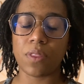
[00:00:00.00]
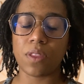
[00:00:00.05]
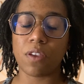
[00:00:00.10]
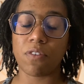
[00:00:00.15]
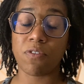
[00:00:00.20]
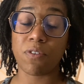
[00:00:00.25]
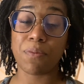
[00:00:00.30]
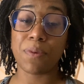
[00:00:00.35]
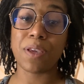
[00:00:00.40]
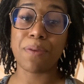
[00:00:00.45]

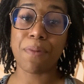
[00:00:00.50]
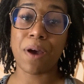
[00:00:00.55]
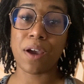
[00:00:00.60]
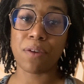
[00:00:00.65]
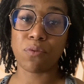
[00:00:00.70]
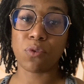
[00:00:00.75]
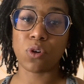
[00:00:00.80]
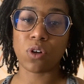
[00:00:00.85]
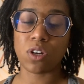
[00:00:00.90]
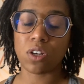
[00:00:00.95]
For me, mine
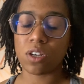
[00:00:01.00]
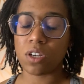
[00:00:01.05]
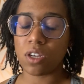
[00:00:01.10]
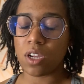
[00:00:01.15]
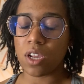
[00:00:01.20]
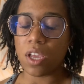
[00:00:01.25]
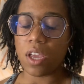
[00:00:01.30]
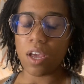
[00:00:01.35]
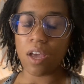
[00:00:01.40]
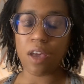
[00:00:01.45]
were.
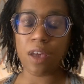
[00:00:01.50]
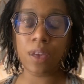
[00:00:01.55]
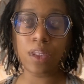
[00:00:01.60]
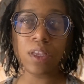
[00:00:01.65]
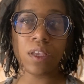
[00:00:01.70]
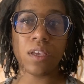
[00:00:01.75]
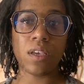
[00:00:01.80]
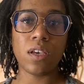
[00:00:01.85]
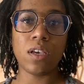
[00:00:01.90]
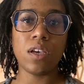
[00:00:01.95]

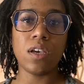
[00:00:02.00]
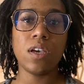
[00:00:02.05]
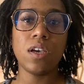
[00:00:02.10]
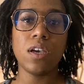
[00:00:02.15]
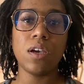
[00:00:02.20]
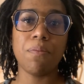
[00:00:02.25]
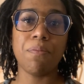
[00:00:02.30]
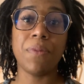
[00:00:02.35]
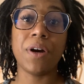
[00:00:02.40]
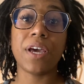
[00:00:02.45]

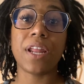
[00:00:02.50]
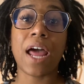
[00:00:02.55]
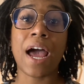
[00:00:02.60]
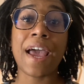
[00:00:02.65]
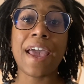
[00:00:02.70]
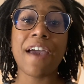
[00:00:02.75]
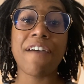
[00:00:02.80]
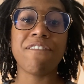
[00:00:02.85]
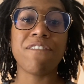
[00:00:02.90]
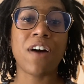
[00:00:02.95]
But I
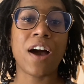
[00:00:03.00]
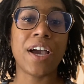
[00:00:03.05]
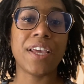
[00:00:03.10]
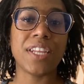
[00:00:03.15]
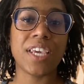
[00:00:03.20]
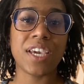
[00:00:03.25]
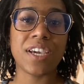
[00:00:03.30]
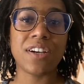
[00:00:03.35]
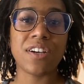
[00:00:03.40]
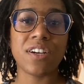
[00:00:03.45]
have fine
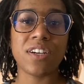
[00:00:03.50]
hair,